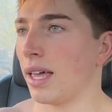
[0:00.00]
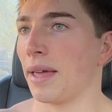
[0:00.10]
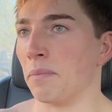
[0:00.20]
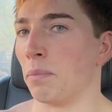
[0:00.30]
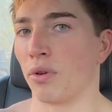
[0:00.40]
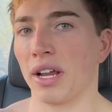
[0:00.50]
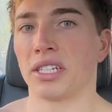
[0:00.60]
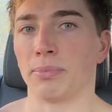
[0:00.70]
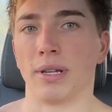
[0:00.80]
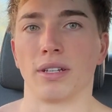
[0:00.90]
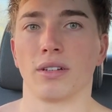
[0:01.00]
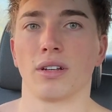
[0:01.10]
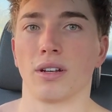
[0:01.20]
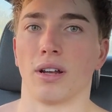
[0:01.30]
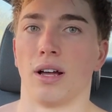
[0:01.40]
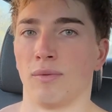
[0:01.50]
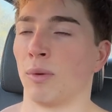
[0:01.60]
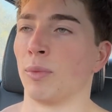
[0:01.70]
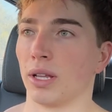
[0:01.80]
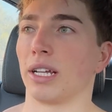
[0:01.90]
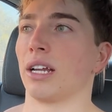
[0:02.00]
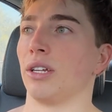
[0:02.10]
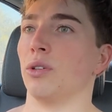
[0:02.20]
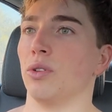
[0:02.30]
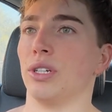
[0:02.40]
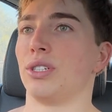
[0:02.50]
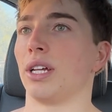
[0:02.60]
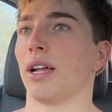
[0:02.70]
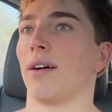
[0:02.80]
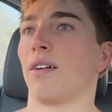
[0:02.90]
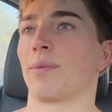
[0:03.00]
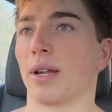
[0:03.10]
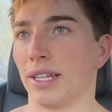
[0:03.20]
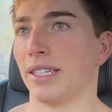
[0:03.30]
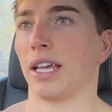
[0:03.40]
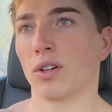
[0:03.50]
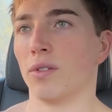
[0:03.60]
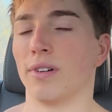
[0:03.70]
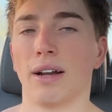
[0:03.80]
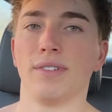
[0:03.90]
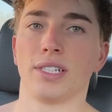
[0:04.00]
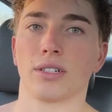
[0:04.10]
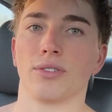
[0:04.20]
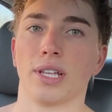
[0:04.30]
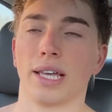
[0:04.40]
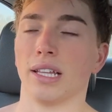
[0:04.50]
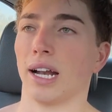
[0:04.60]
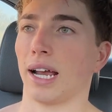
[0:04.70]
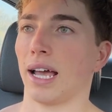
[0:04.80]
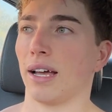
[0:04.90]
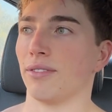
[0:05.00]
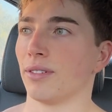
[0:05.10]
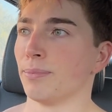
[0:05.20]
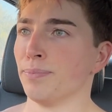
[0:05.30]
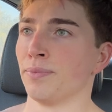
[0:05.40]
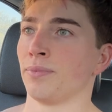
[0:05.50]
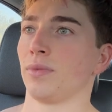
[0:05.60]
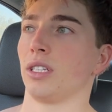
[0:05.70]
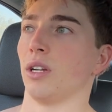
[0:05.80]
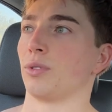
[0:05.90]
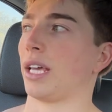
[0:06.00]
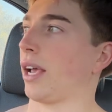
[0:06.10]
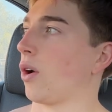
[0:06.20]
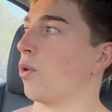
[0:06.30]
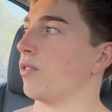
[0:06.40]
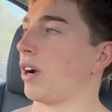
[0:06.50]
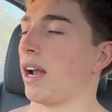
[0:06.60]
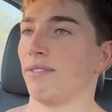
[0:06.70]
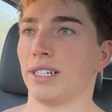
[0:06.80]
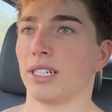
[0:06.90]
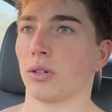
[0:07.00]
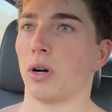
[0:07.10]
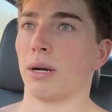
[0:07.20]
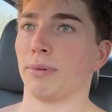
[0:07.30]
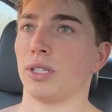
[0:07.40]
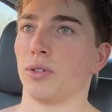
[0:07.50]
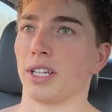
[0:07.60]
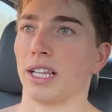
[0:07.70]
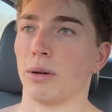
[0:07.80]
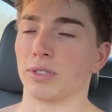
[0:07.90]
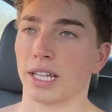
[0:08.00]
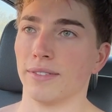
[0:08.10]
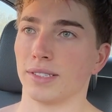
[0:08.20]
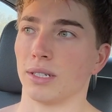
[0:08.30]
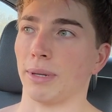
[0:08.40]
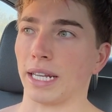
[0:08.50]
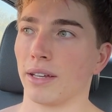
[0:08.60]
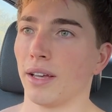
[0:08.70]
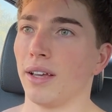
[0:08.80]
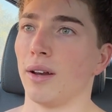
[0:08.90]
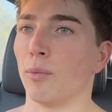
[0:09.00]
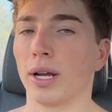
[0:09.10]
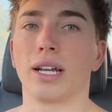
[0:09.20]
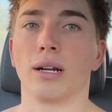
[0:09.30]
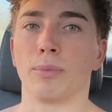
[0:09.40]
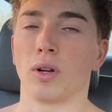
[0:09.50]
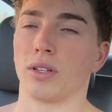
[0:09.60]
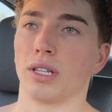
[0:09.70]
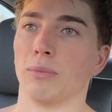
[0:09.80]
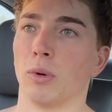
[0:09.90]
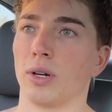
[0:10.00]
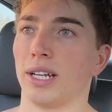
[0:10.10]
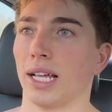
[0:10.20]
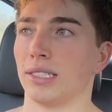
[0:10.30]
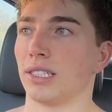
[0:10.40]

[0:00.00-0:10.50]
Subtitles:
embracement of I'm really going to do this shit. I'm going to take over every single day that I have. Take over every single opportunity that was given to me. And waking up early in the morning as the